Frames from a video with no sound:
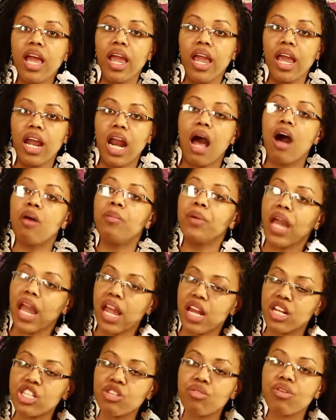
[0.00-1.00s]
And I'll
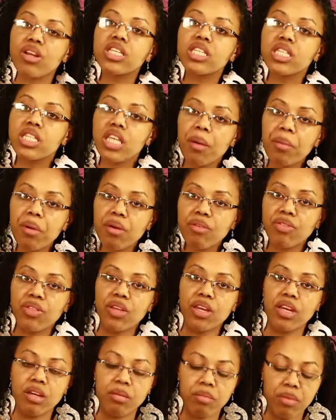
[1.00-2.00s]
be answering some of
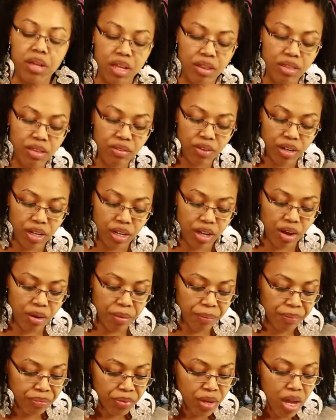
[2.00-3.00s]
them in the video.
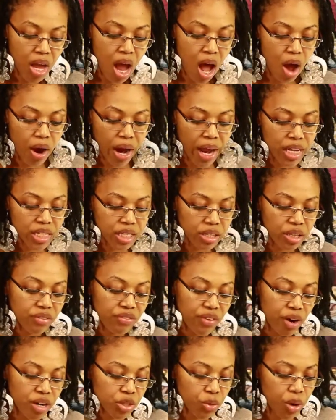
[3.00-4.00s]
Okay, so the
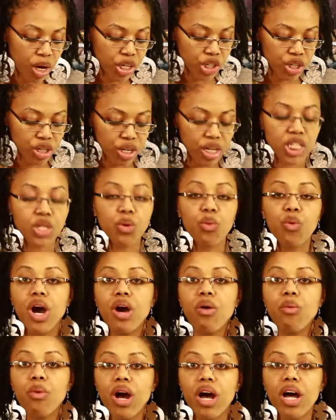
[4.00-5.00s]
first question is,
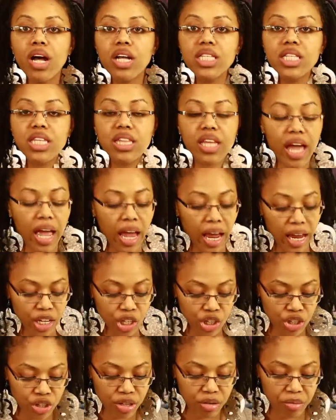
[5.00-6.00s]
what was the
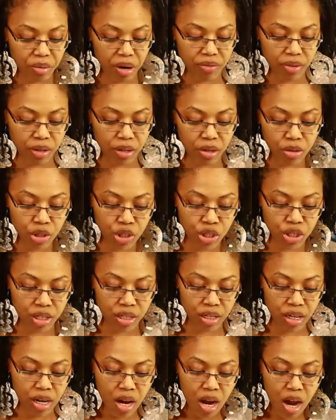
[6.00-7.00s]
Haitian Revolution?
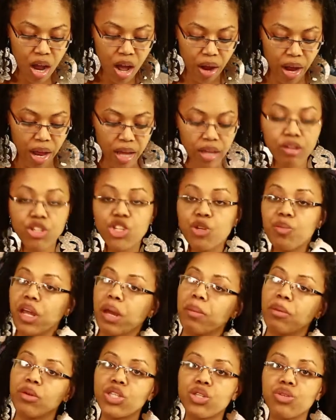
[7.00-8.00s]
Okay, you should be
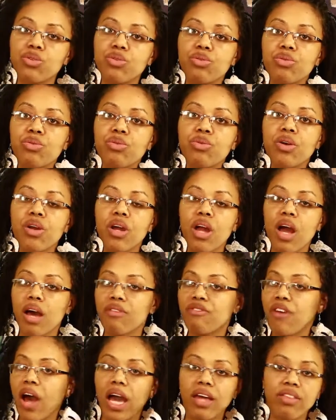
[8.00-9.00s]
able to
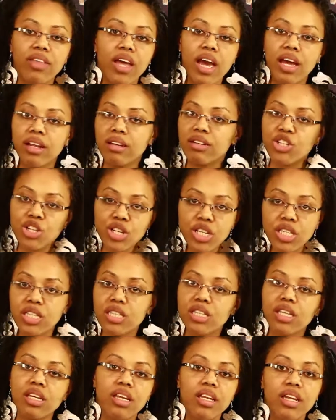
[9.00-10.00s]
find that
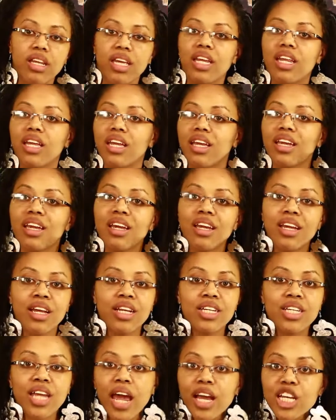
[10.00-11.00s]
just in any
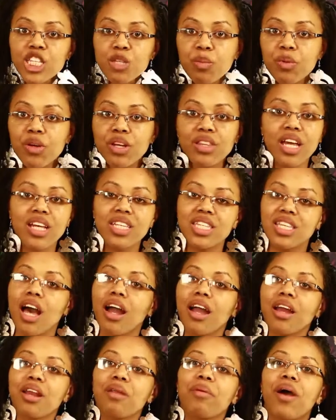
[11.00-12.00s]
textbook that's
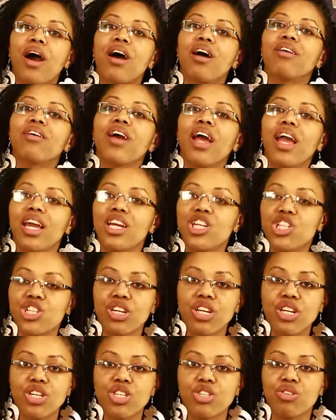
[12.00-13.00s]
talking about Haitian
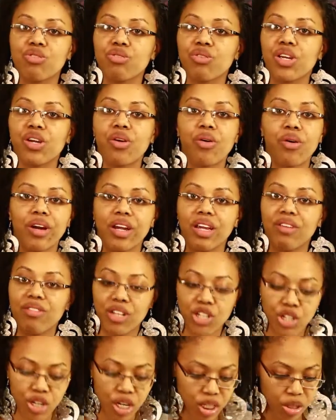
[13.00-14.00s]
history or
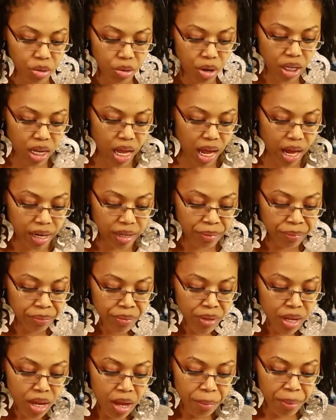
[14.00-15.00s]
even just online.
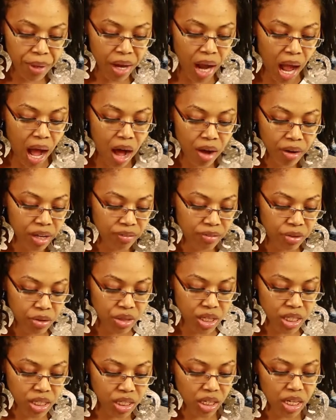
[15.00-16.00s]
But I'll give you
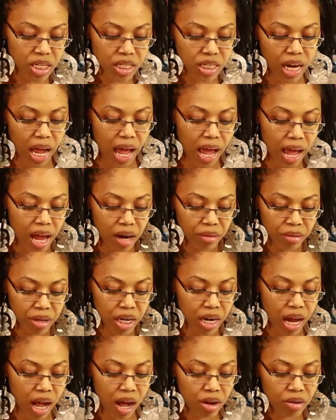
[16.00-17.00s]
the sentence that I have
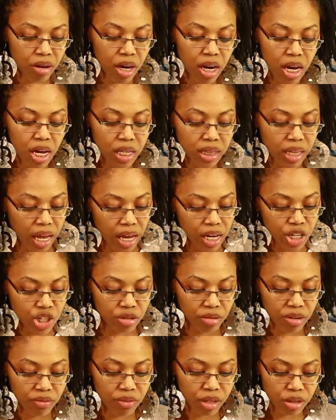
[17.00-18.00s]
written out. The Haitian
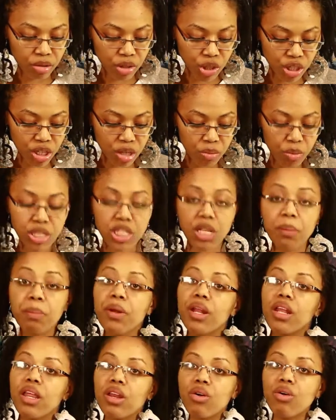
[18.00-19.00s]
Revolution was a
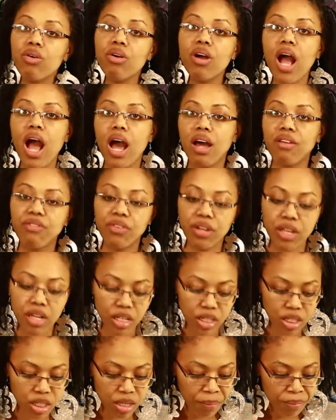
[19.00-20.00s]
political
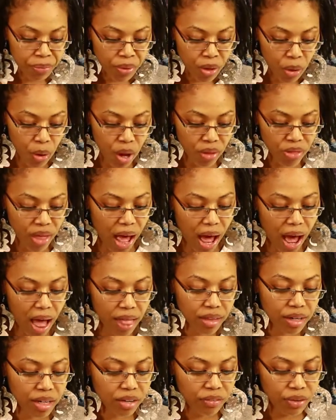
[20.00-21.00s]
conflict on the
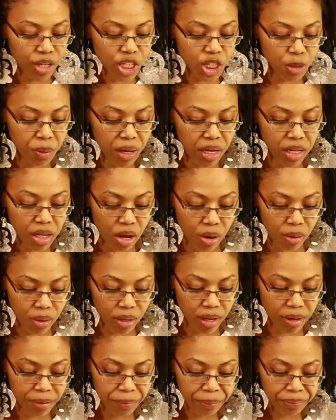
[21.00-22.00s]
island of
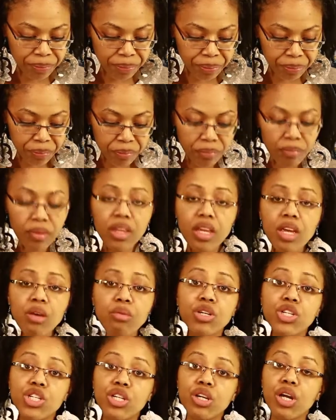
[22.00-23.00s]
Hispaniola,
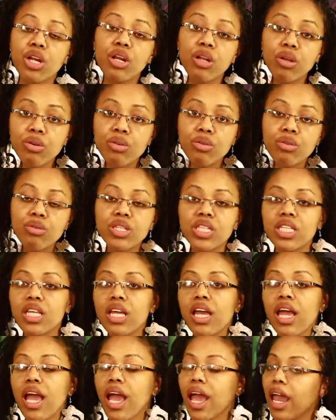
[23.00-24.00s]
which includes
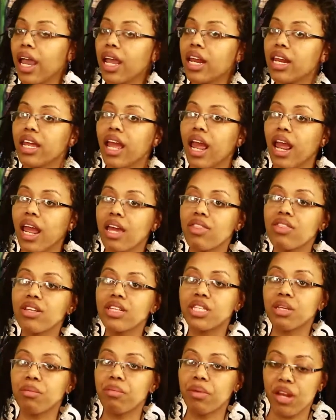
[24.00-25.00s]
Haiti and the
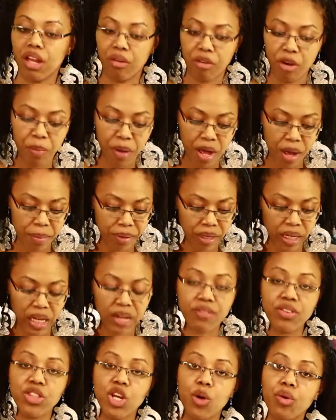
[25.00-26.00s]
Dominican Republic,
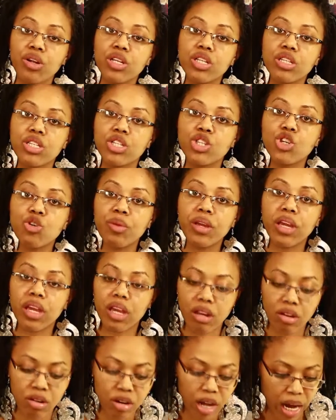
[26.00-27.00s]
even though we're zooming
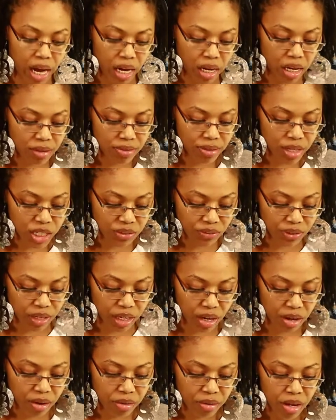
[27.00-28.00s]
in on Haiti in this
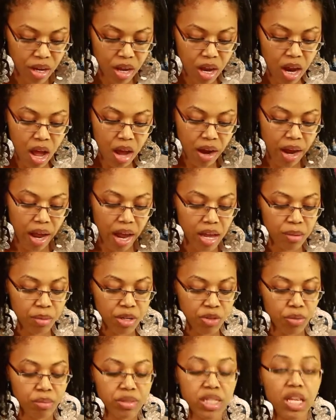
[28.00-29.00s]
video. Okay, it was
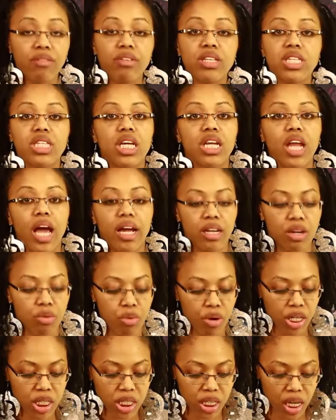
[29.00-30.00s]
from seventeen
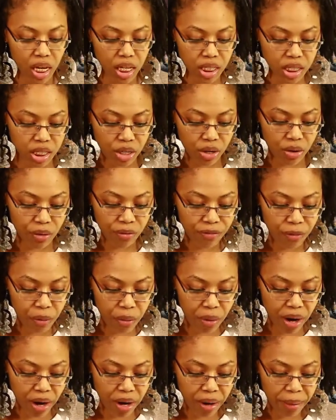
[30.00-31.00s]
ninety-one to eighteen oh
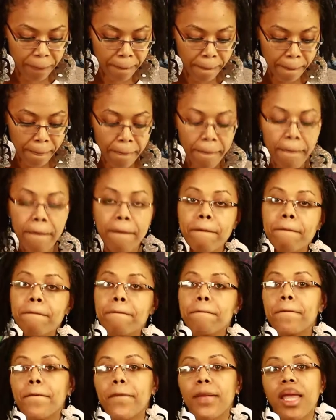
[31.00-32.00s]
four.
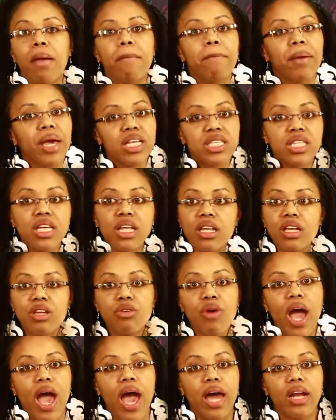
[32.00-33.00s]
And basically you
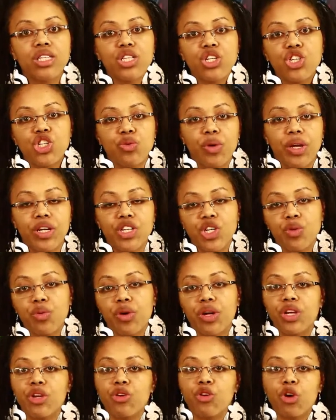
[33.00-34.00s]
had a situation where
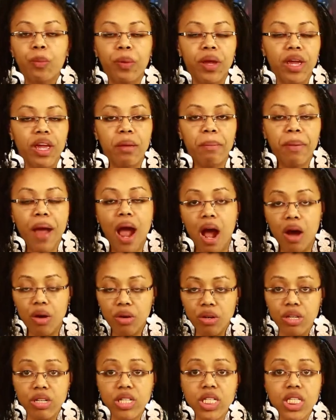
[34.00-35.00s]
European
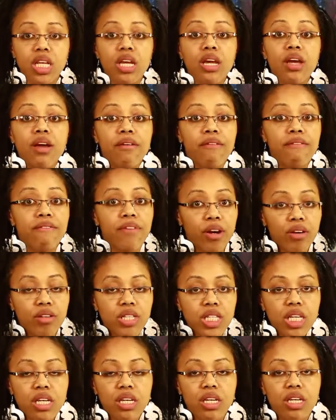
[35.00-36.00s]
powers
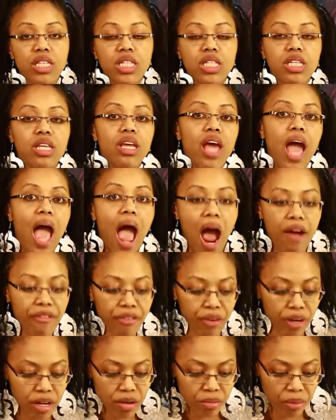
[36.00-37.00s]
versus
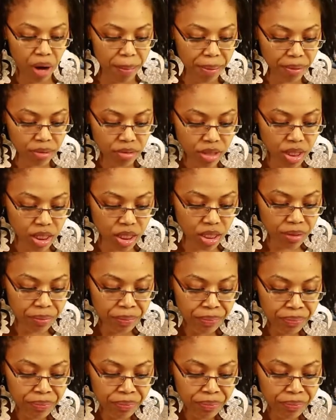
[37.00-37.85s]
African rebels.